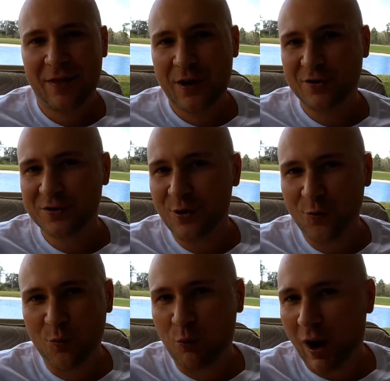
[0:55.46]
There's
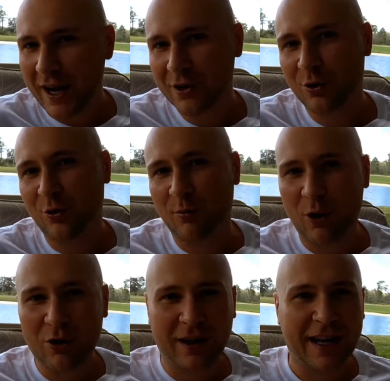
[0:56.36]
no right or
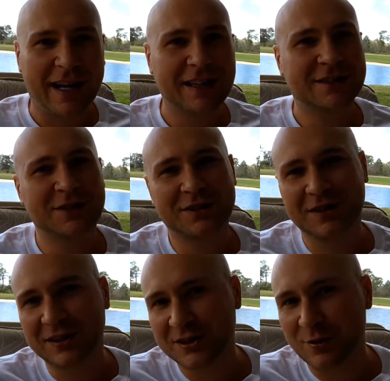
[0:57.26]
wrong answer
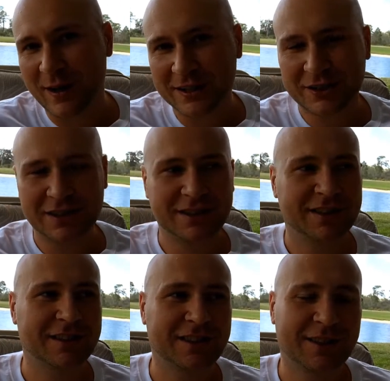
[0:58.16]
to this
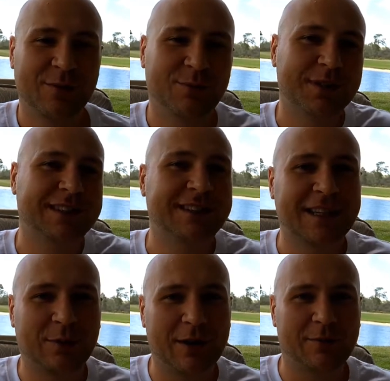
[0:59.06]
question, but
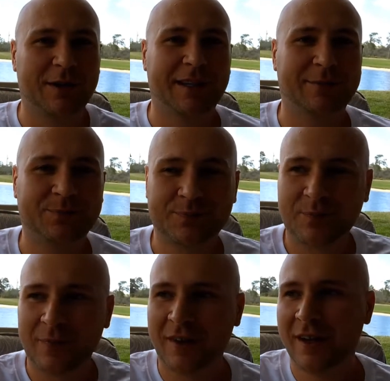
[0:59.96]
stick with me.
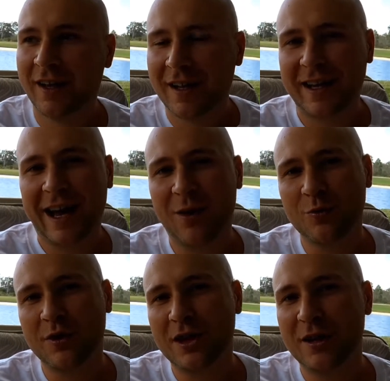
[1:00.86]

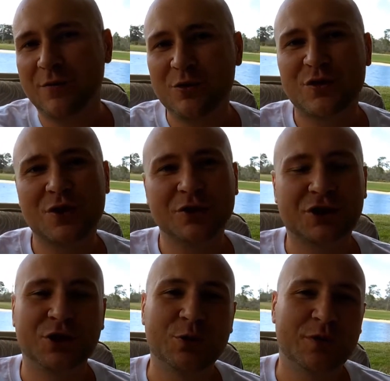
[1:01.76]
Now, if you
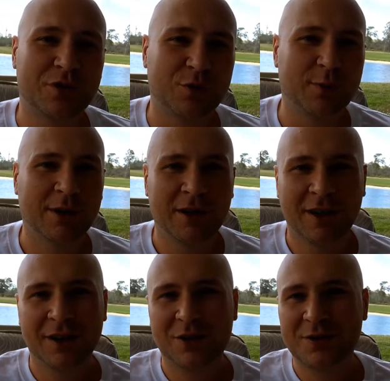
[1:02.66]
search YouTube,
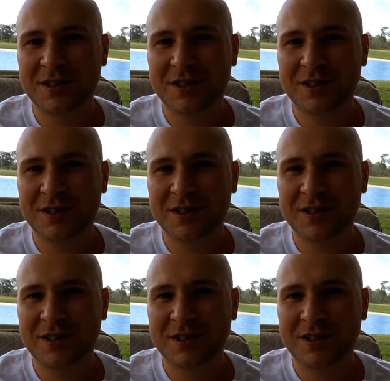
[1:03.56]
you